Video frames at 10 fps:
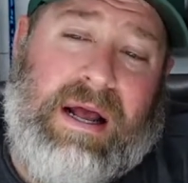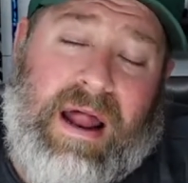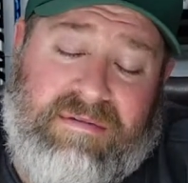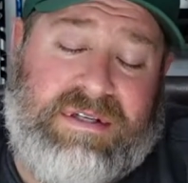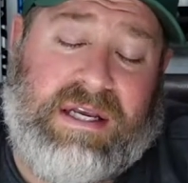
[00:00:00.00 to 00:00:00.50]

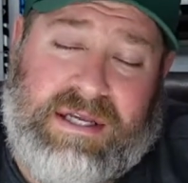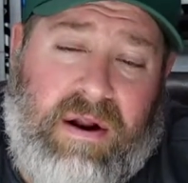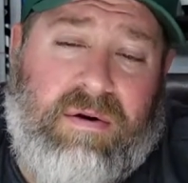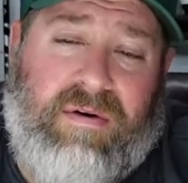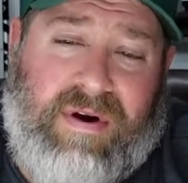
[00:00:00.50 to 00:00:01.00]
I never see because I
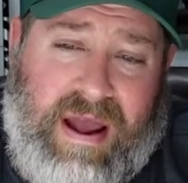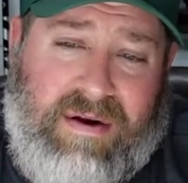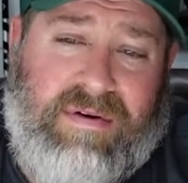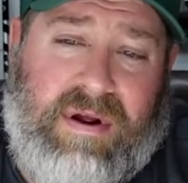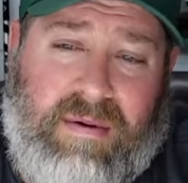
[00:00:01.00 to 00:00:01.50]
don't know if I
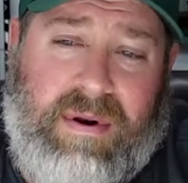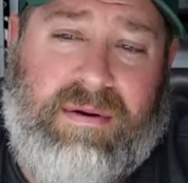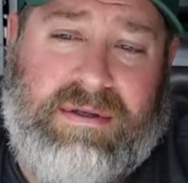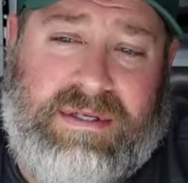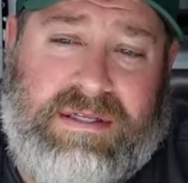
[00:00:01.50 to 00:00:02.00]
have how
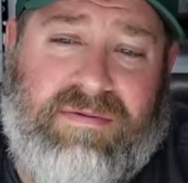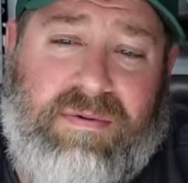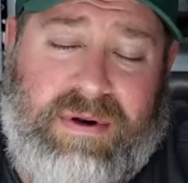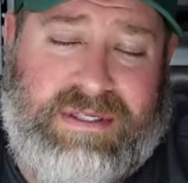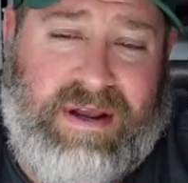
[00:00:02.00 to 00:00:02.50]
many sets of
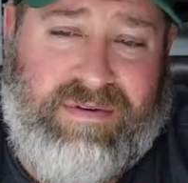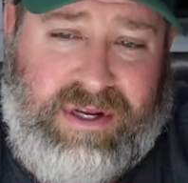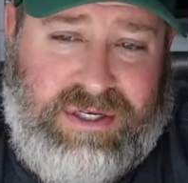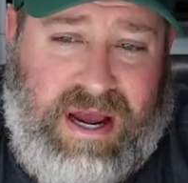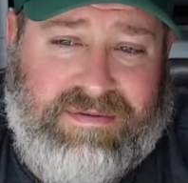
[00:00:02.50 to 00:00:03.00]
370
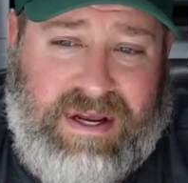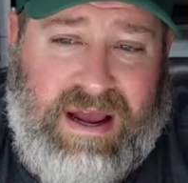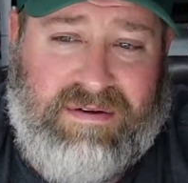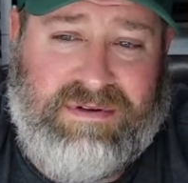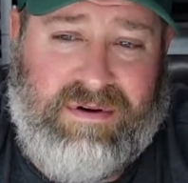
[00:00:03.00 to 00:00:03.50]
shafts I
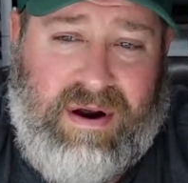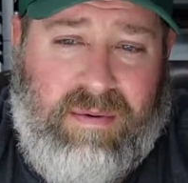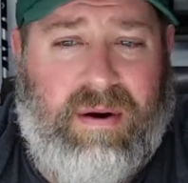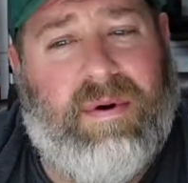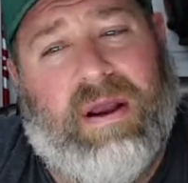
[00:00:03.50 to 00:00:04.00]
have. So,
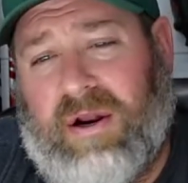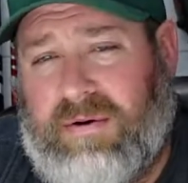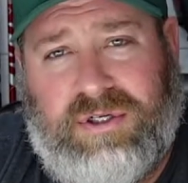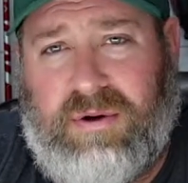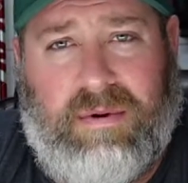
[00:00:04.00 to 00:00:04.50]
I could
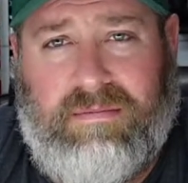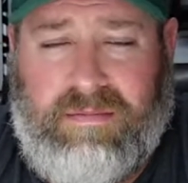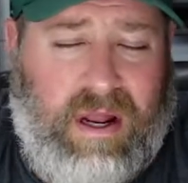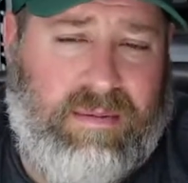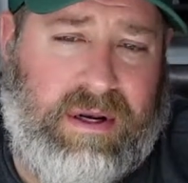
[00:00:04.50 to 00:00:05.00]
always shim them.
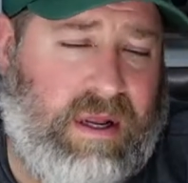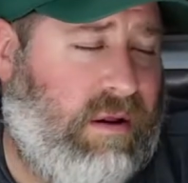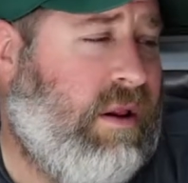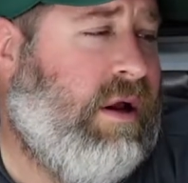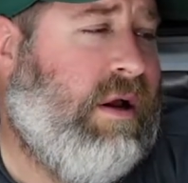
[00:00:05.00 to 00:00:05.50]
Not a big deal.